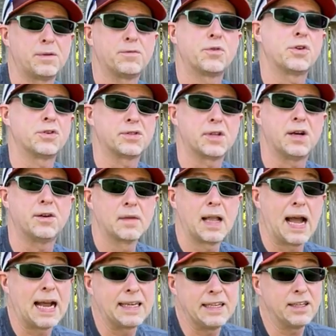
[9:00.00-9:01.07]
for yourself.
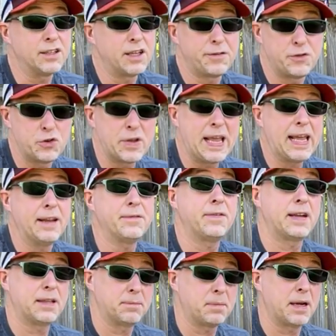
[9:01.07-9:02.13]
Ideally, if you can
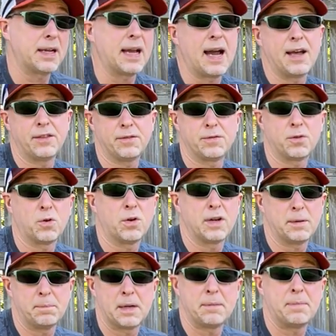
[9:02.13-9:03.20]
find the bike on the floor
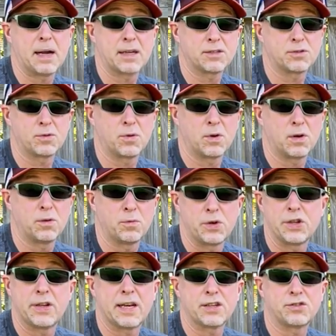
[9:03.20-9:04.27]
in a big box store where
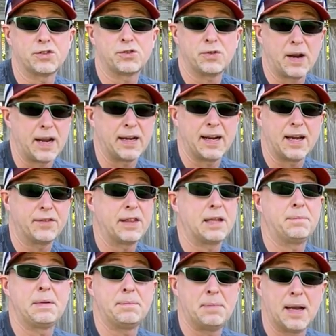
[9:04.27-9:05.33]
you can actually try it out,
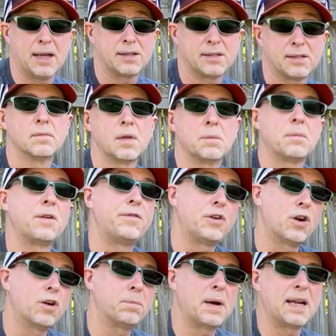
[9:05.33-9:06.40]
that'd be best. But if you
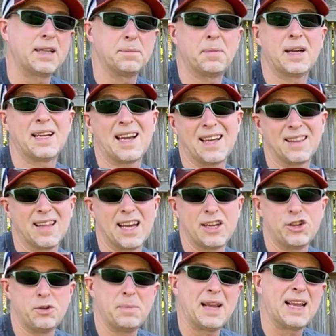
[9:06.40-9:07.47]
are buying the bike
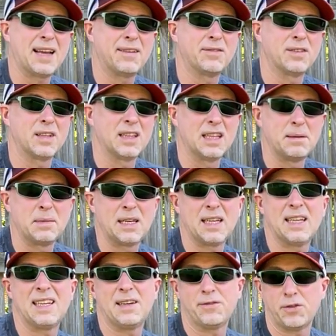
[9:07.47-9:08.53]
online, you may have
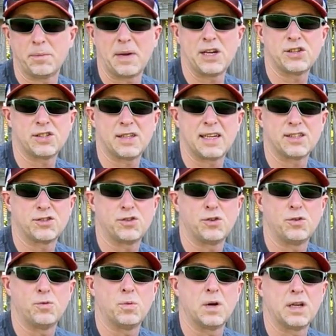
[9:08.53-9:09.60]
limited information as
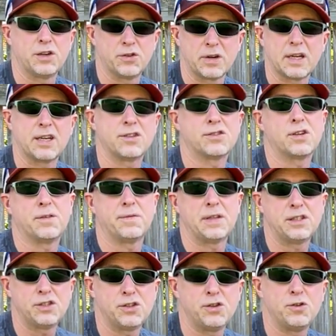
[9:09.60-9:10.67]
to what you're getting yourself
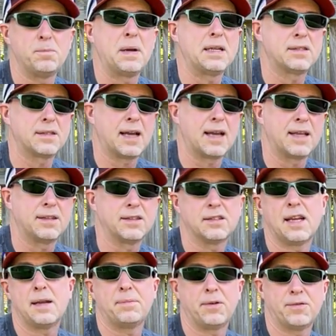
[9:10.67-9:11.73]
into based on the
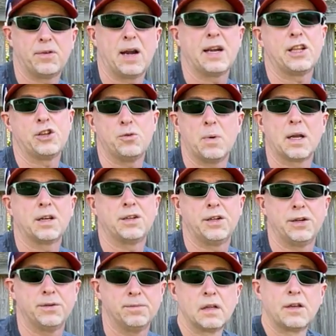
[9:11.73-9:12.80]
type of riding you want to
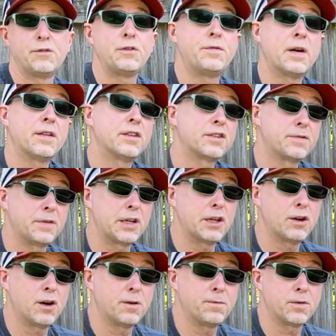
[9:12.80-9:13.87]
do. If you found this
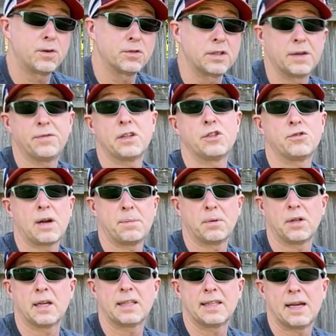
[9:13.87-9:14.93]
video helpful, definitely drop a
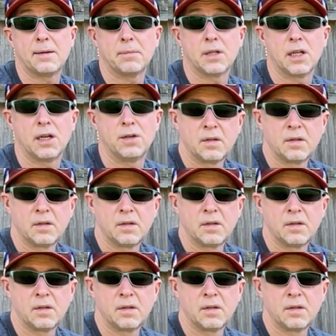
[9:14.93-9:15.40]
like down below.